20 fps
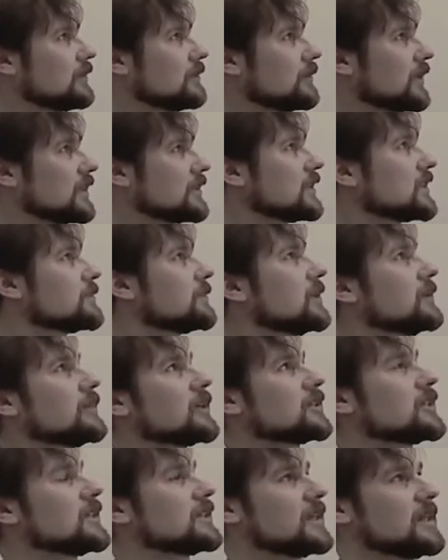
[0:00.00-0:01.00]
It says pretty
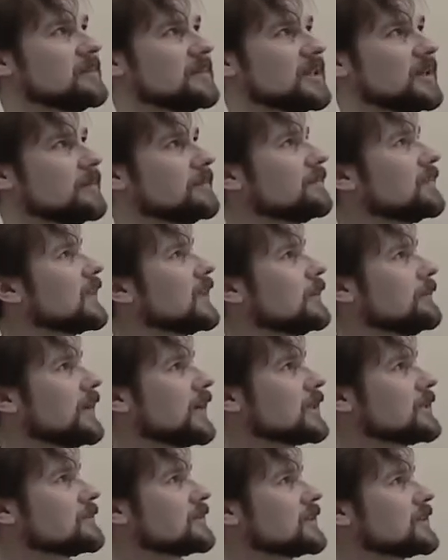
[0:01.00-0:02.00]
much the same thing. In
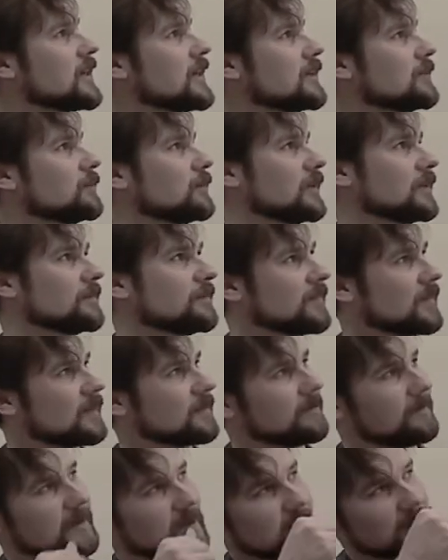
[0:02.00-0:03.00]
mechanism design, we
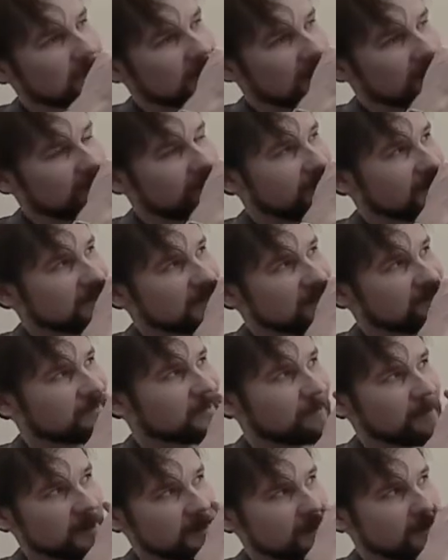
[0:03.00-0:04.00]
fix, have fixed
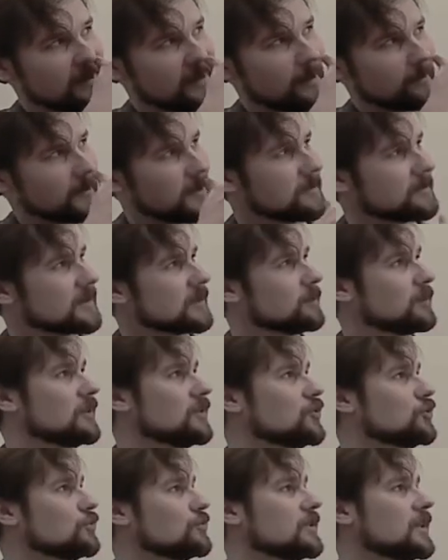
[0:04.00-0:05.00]
information and outcomes and we
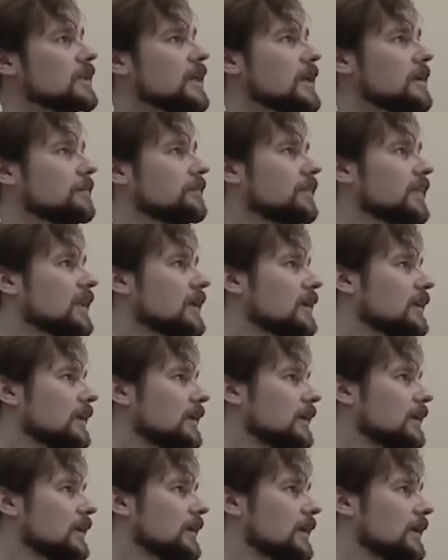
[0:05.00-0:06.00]
choose the game.
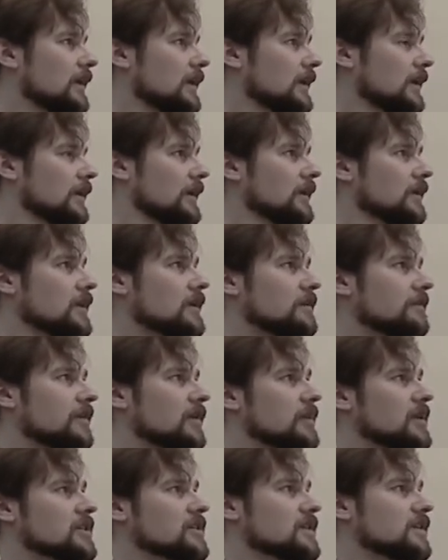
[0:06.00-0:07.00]
In
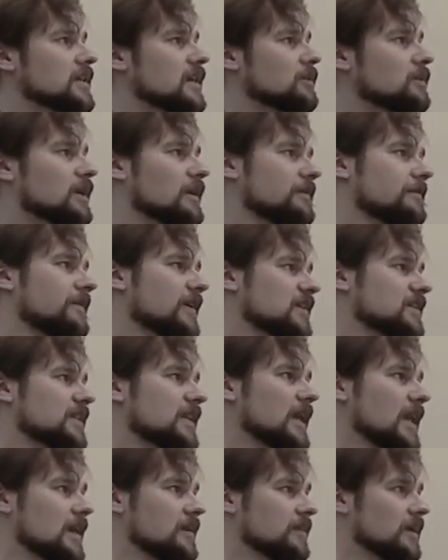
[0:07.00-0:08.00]
information design, we have fixed
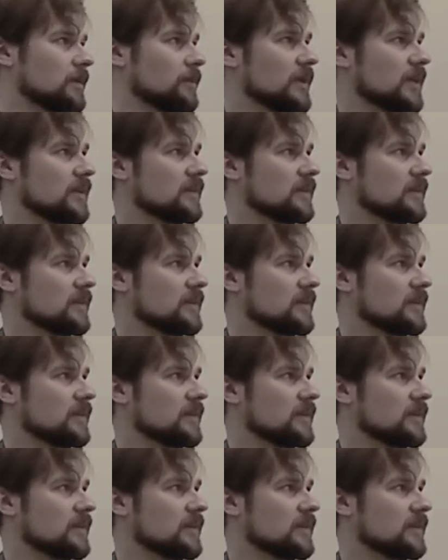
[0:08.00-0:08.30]
the game and we